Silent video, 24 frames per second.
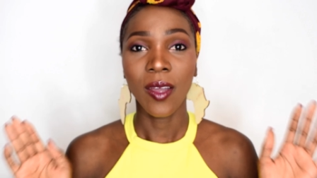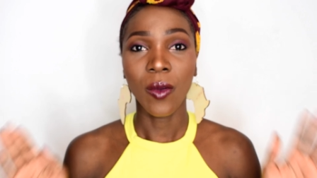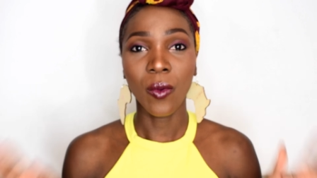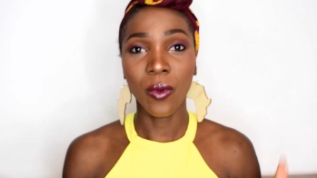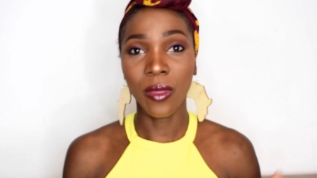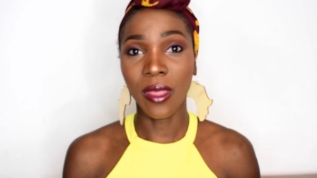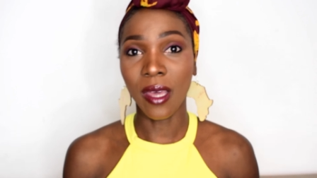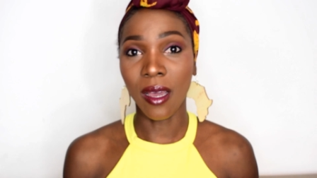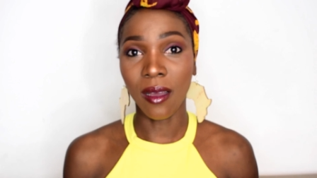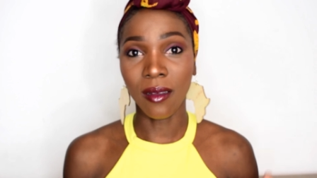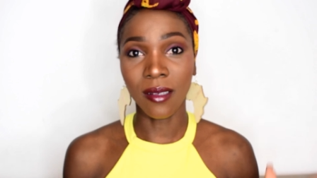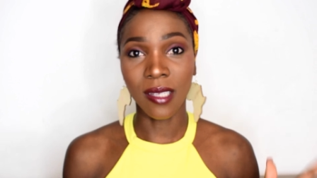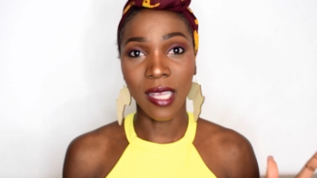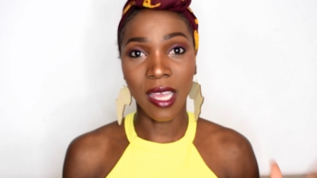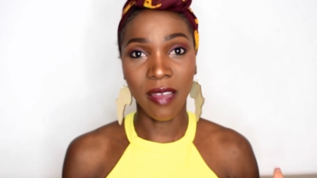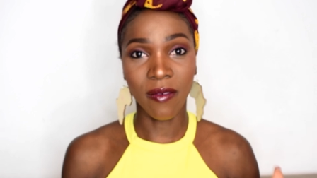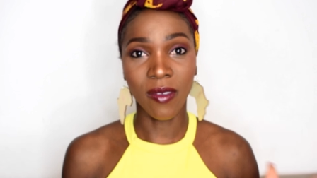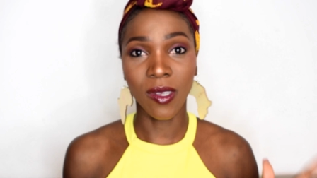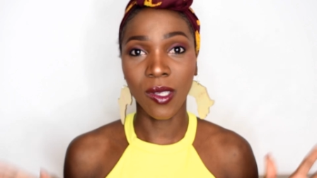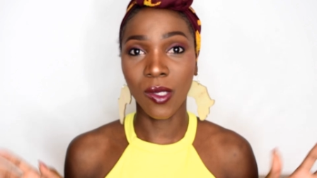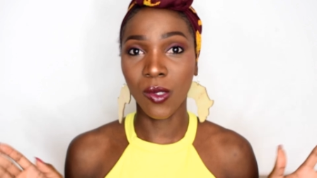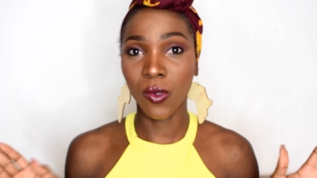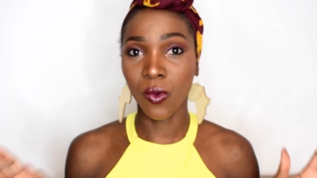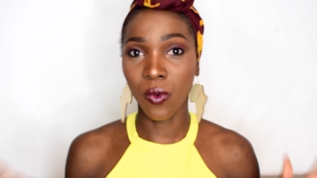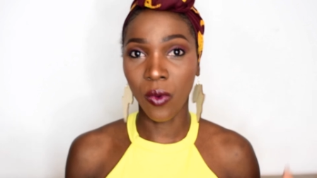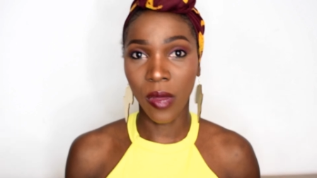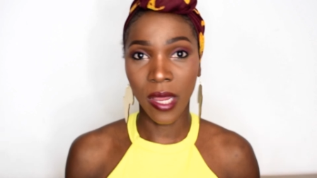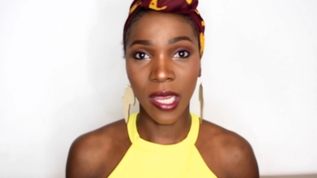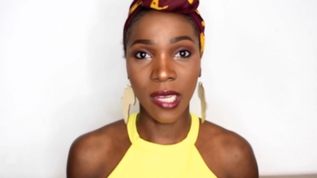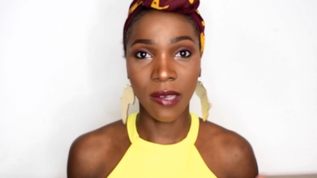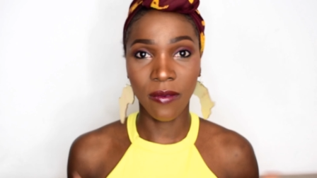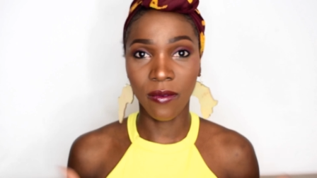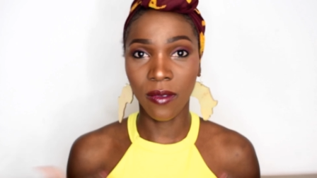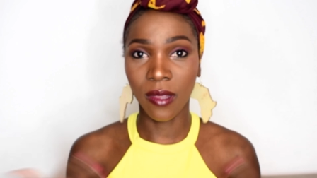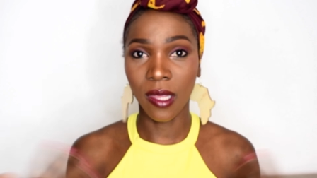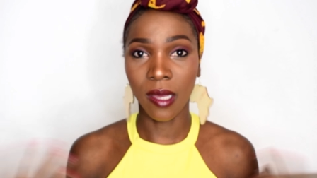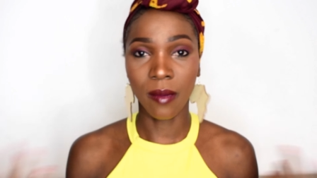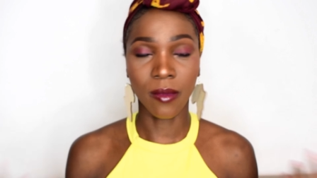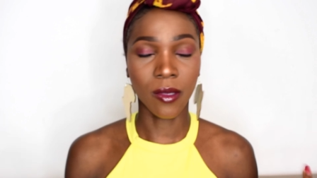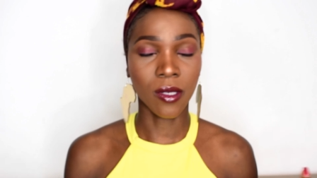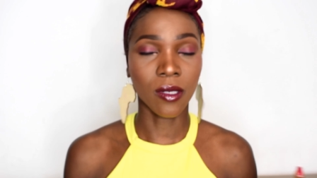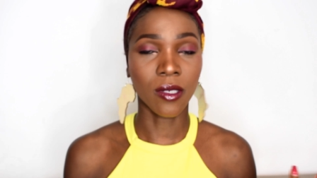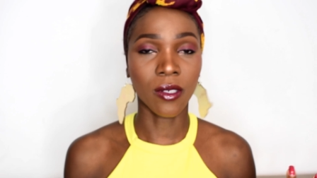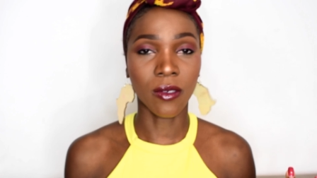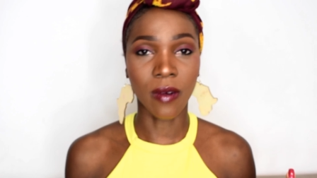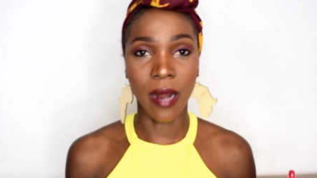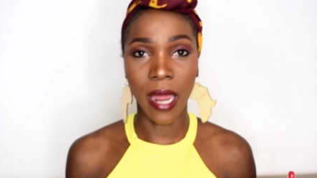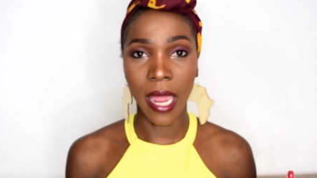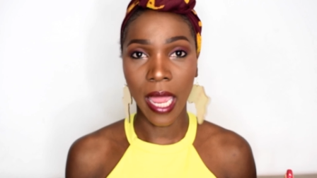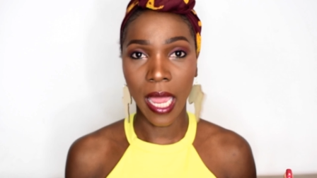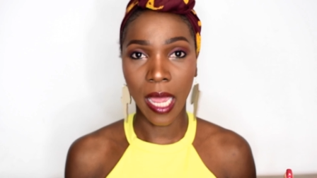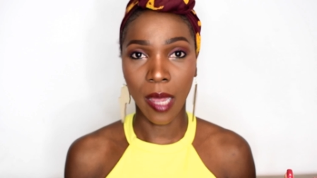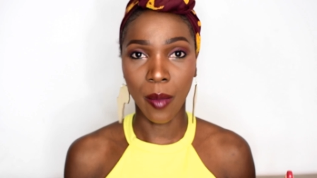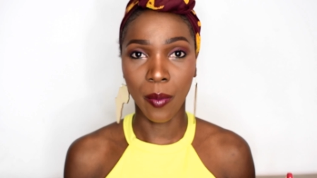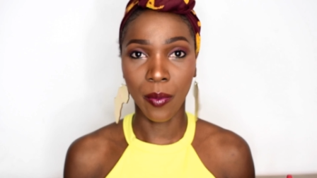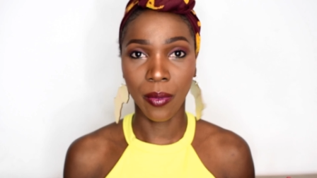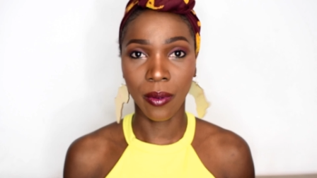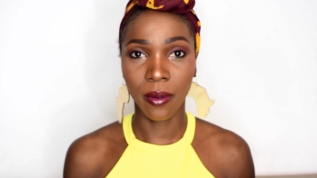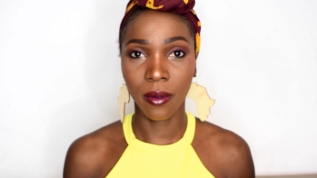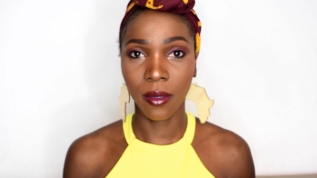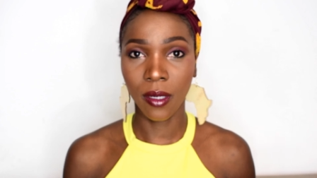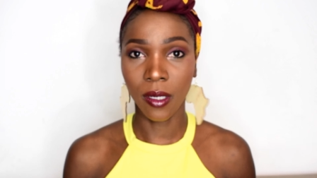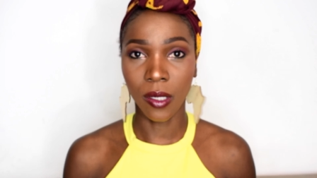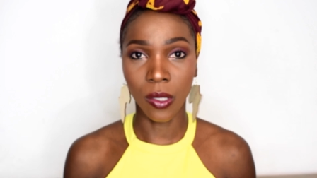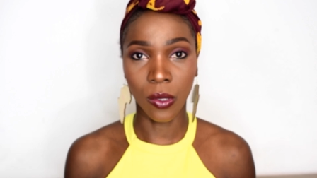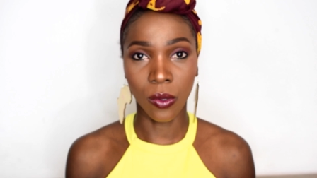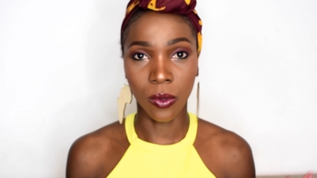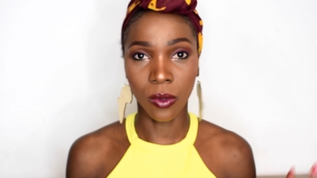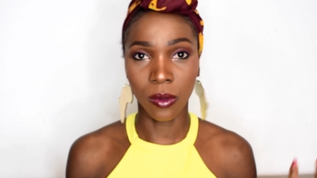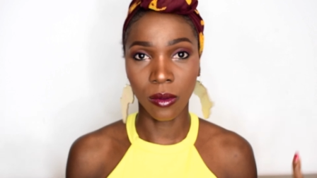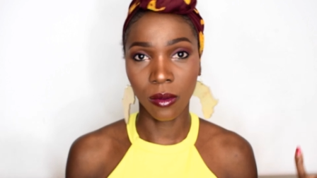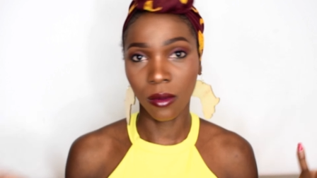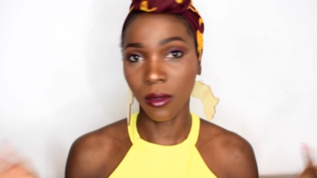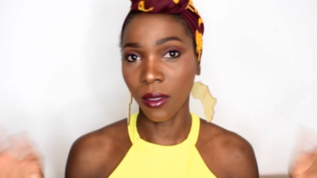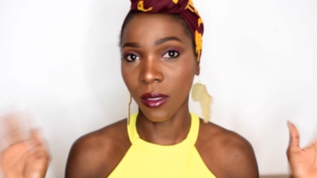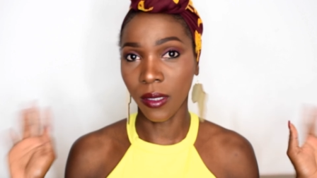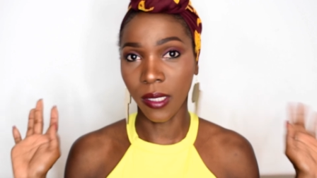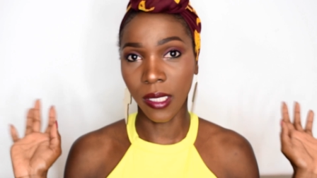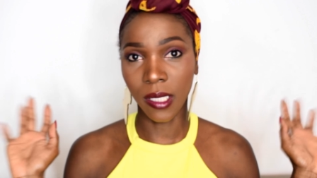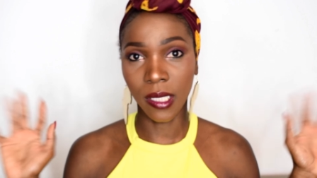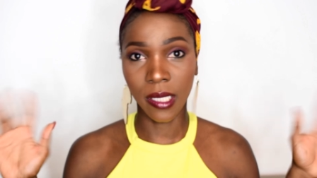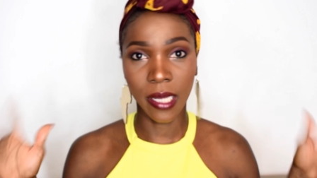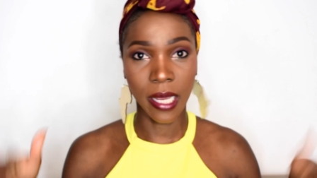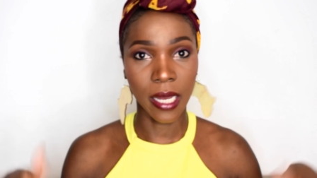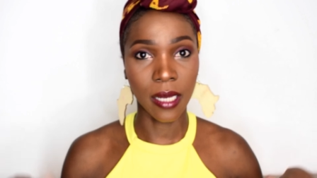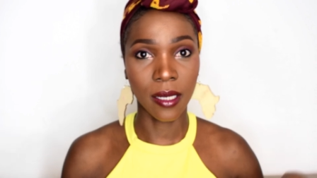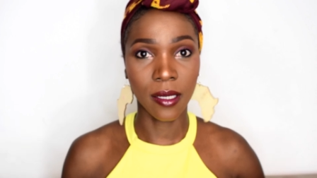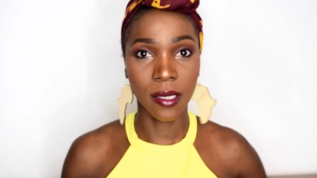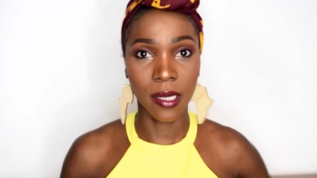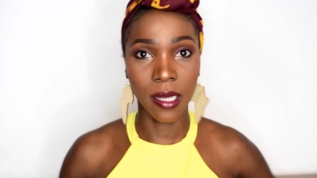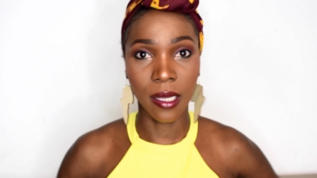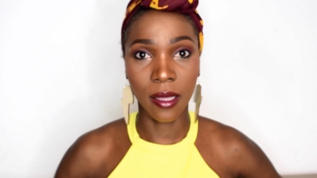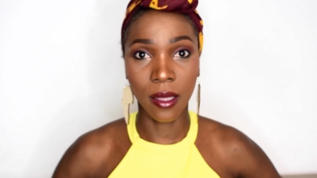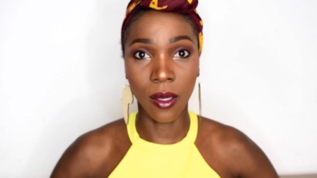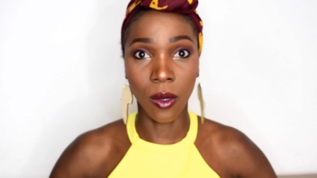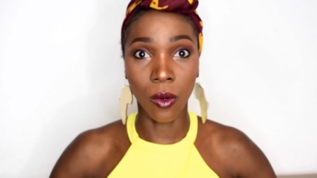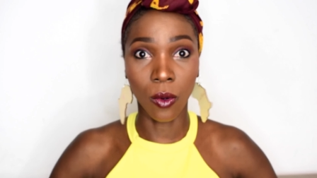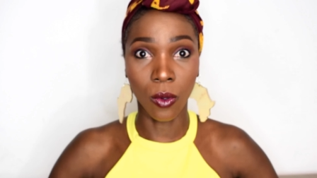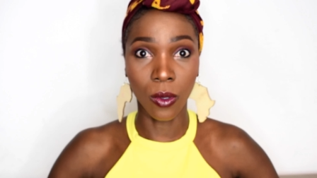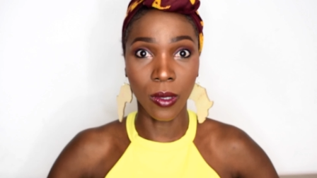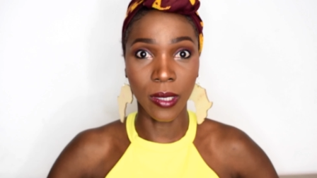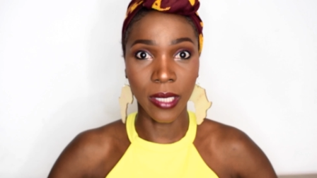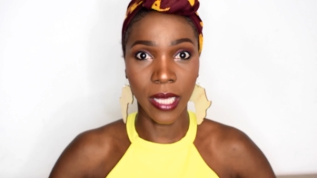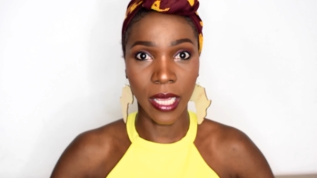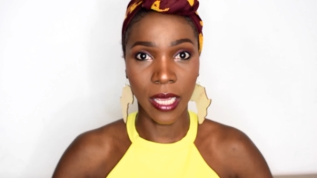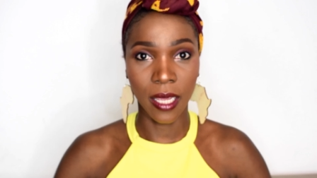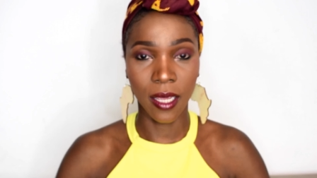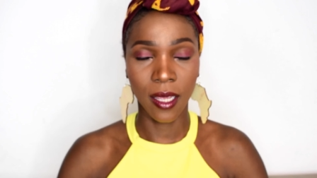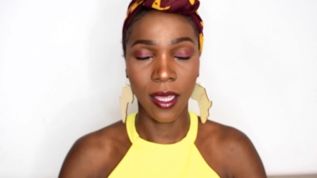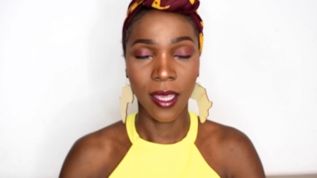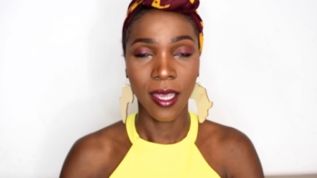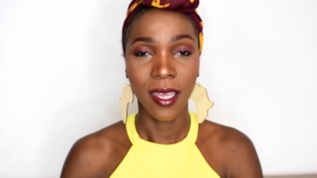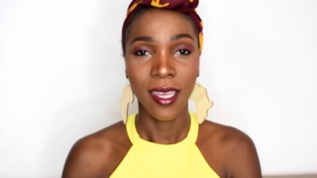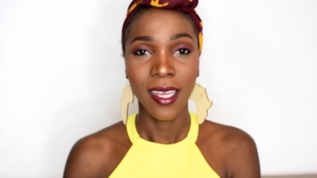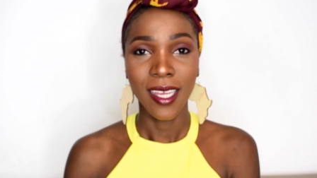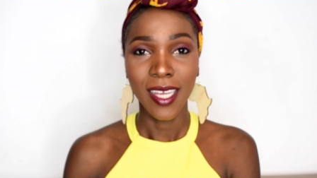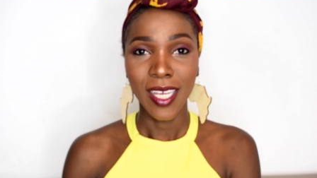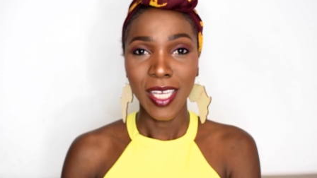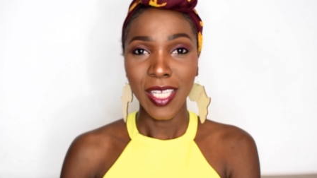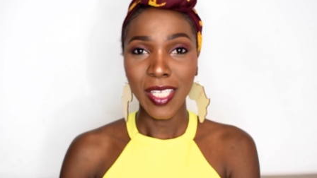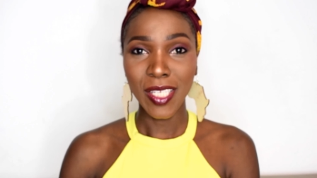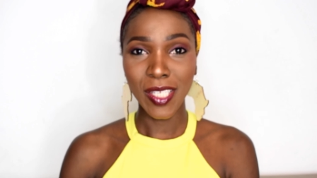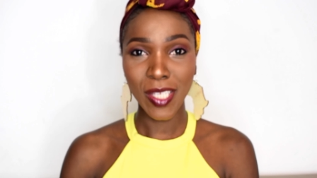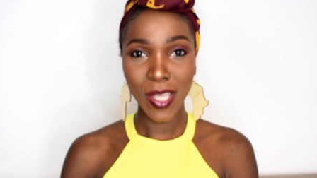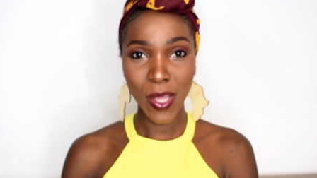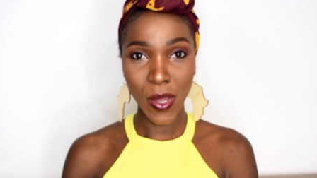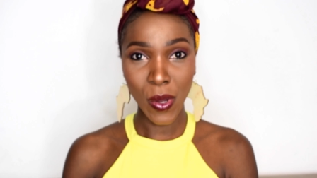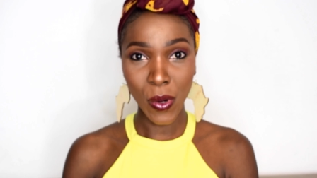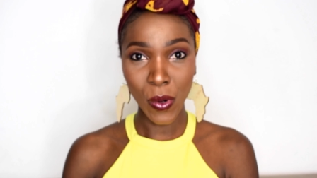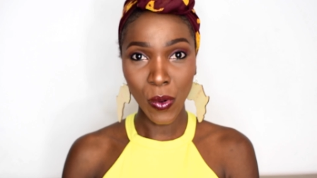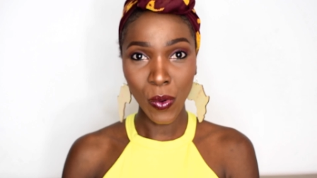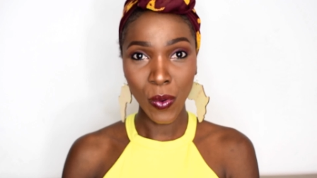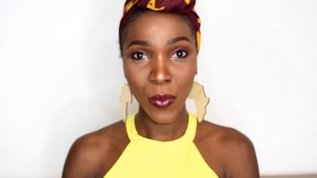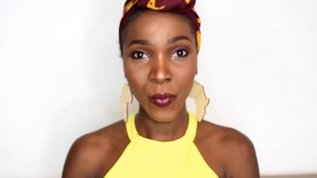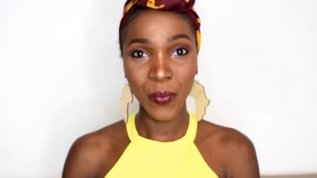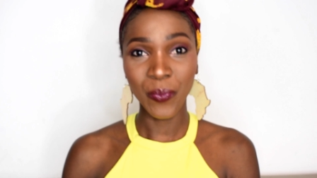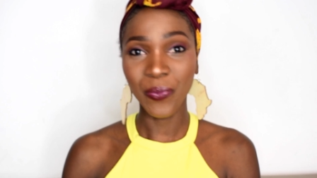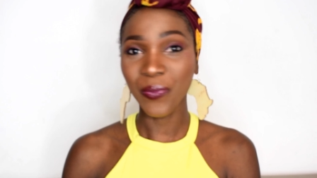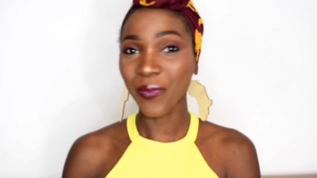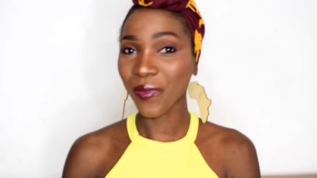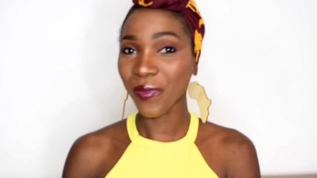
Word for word: without having to wait for them to dry up, you know, because it can take the whole day. So